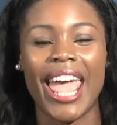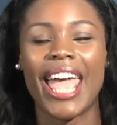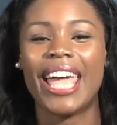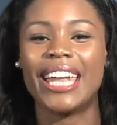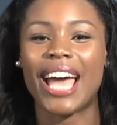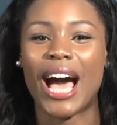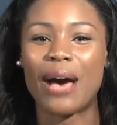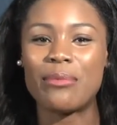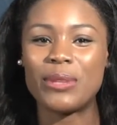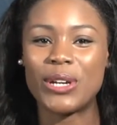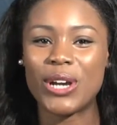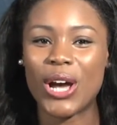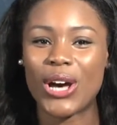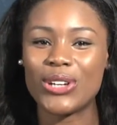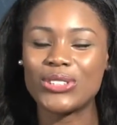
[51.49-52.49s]
And I'm
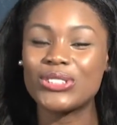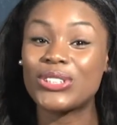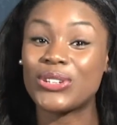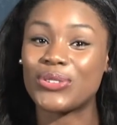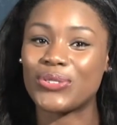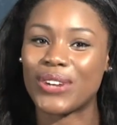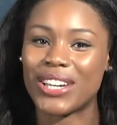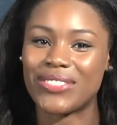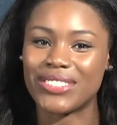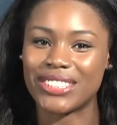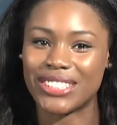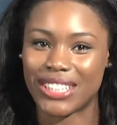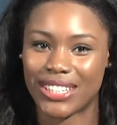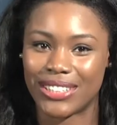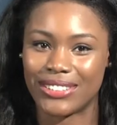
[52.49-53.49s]
your host, Rae'ven
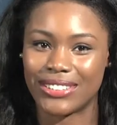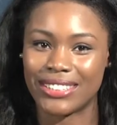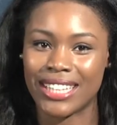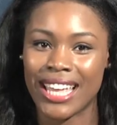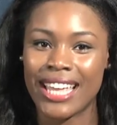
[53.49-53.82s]
Jones.